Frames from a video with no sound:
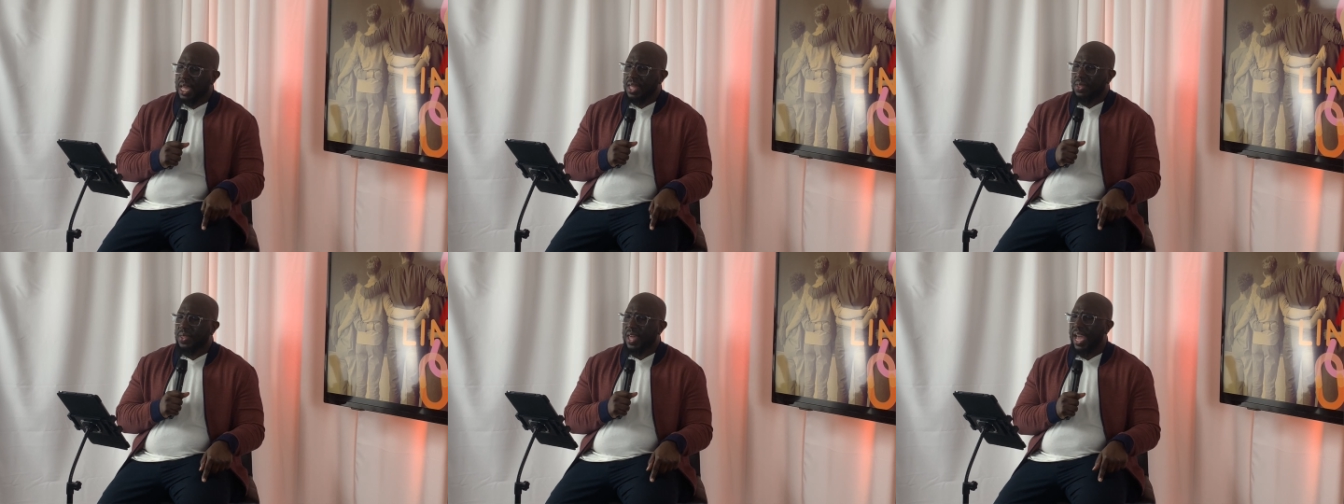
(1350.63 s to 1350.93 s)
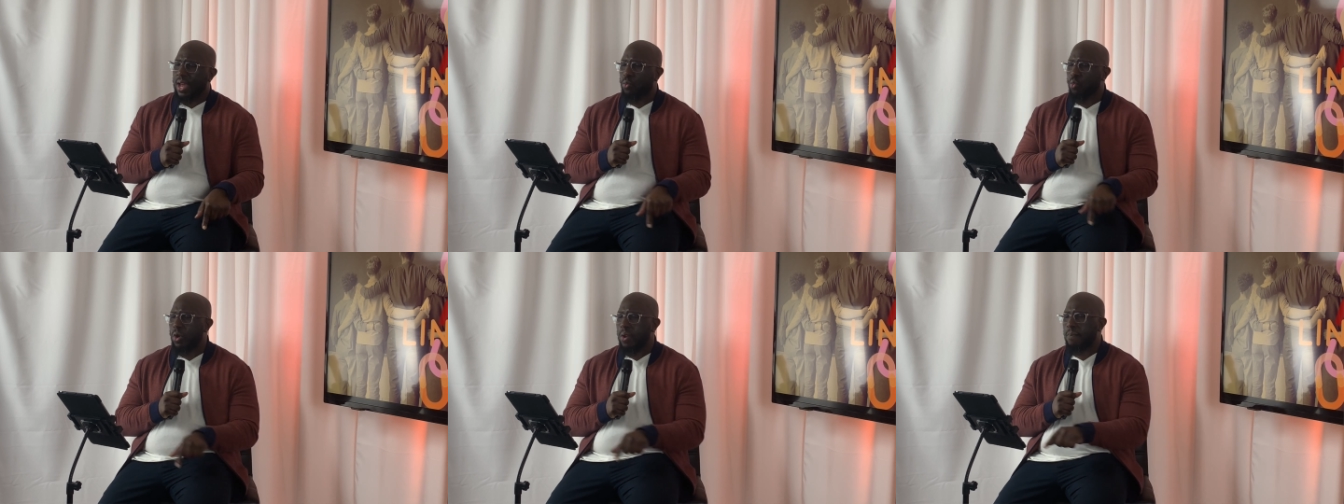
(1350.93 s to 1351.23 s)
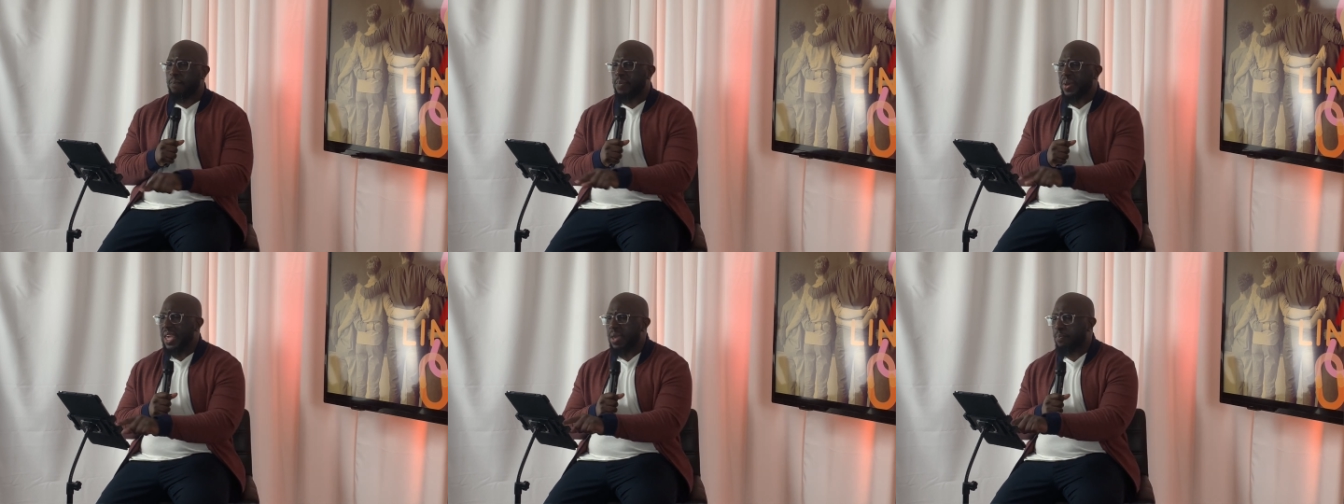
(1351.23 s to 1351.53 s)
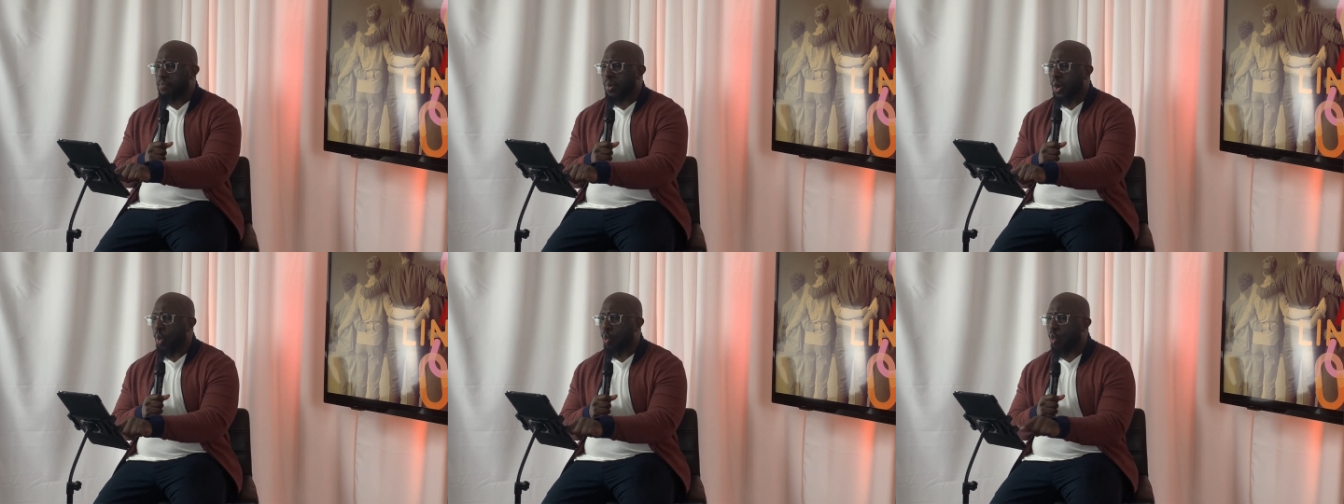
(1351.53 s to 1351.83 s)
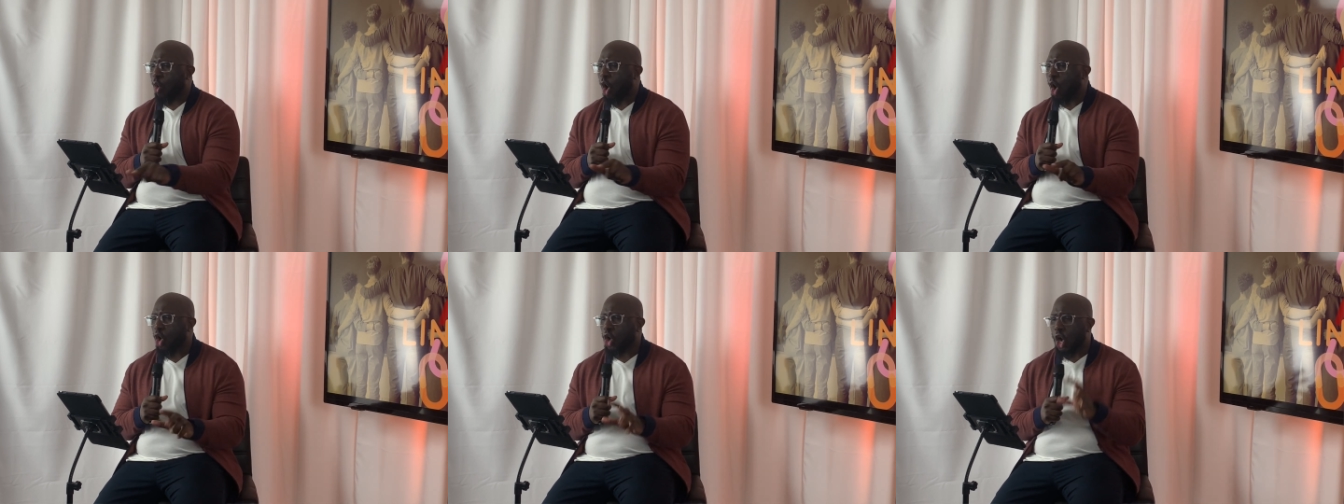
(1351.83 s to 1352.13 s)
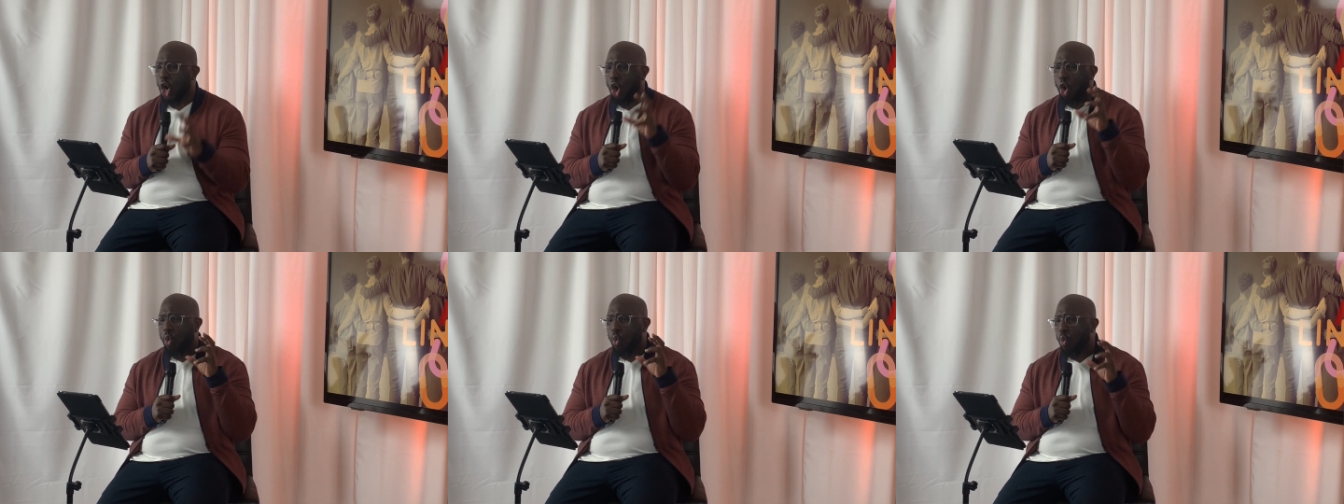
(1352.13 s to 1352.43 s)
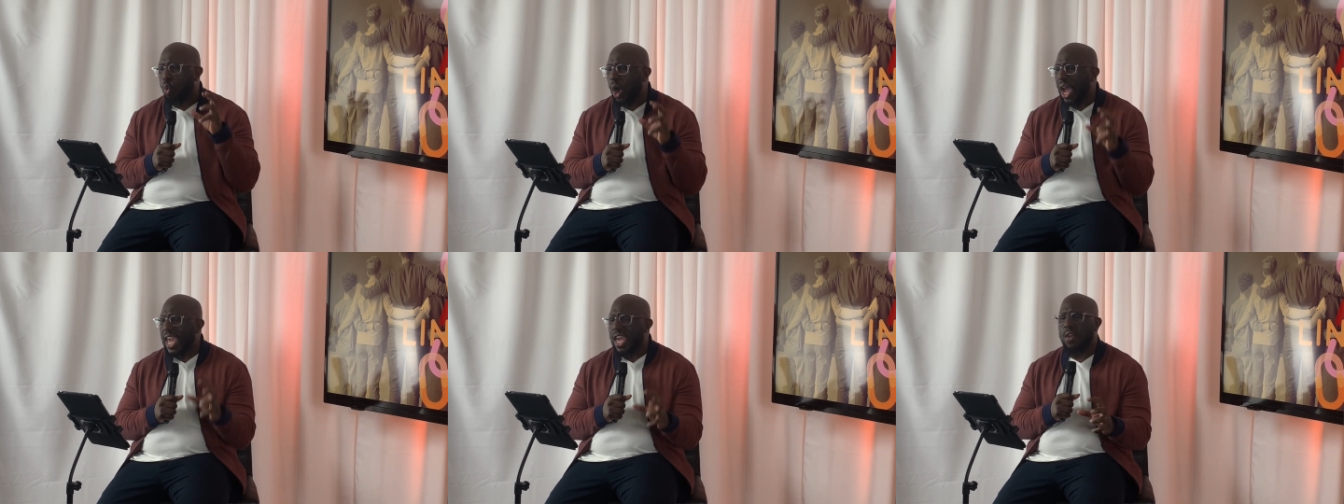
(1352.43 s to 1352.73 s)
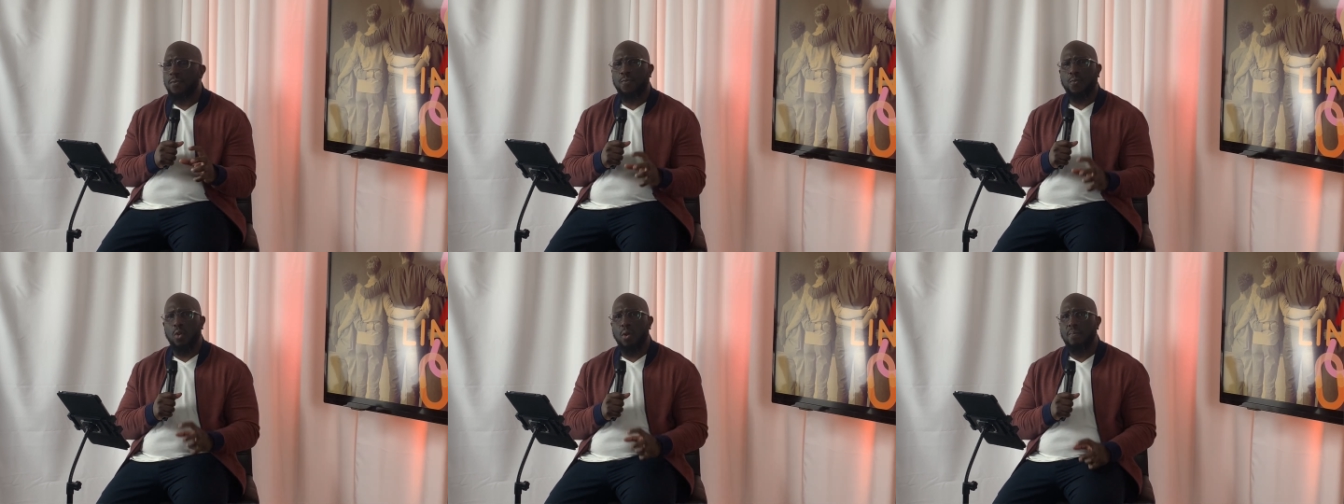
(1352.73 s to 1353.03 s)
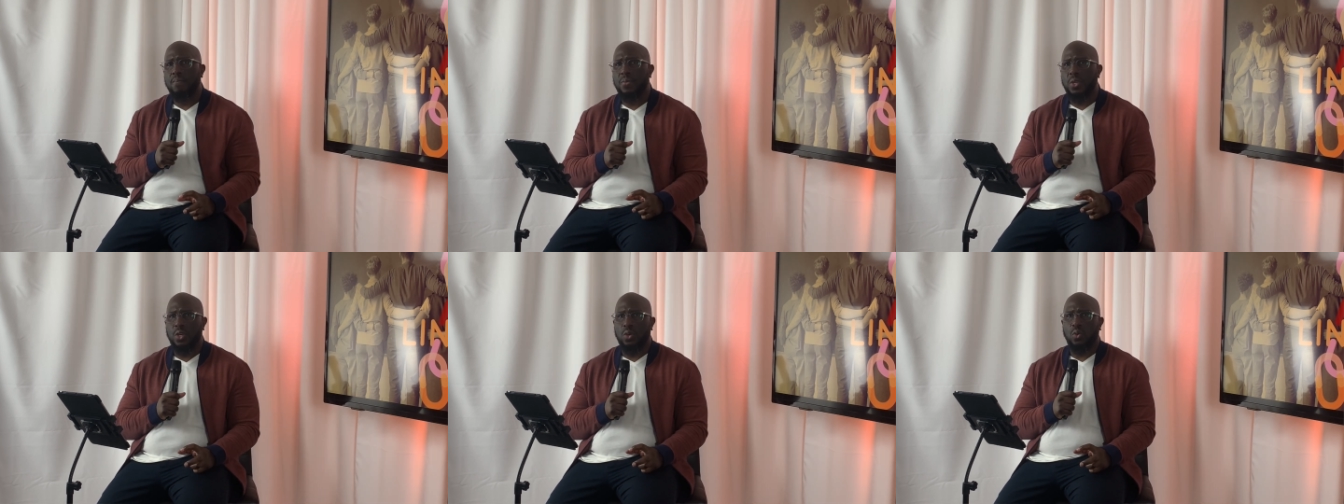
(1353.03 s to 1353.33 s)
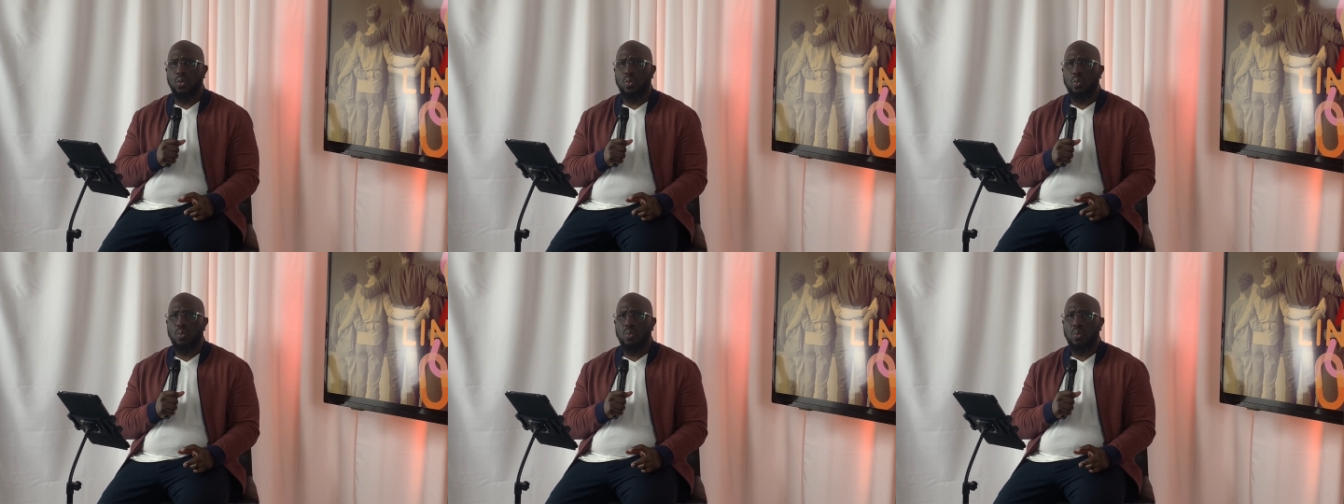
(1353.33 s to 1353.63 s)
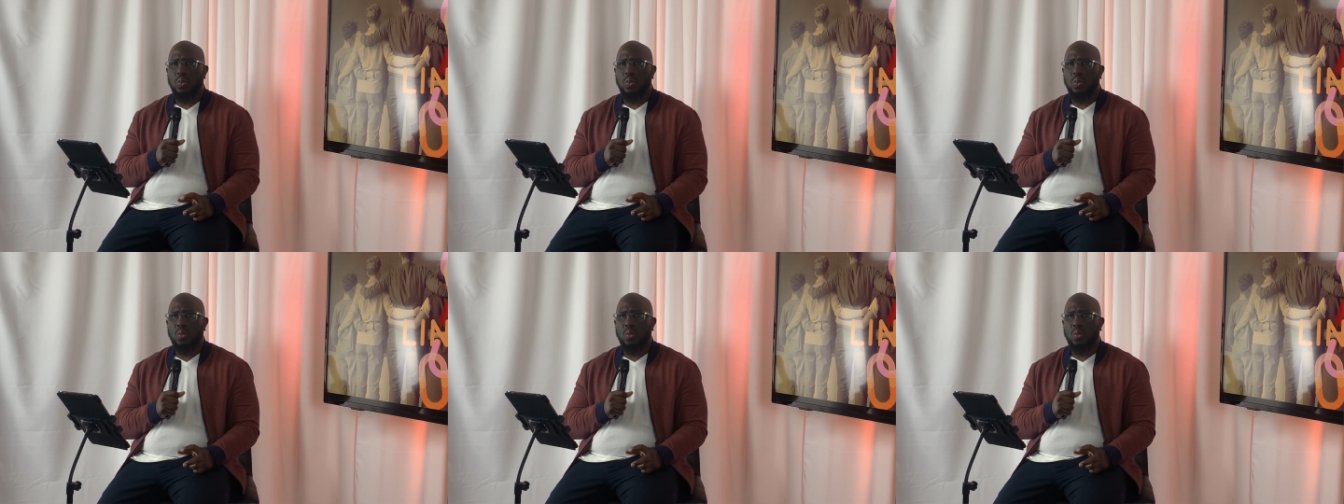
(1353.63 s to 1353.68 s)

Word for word: that when people walk away from you,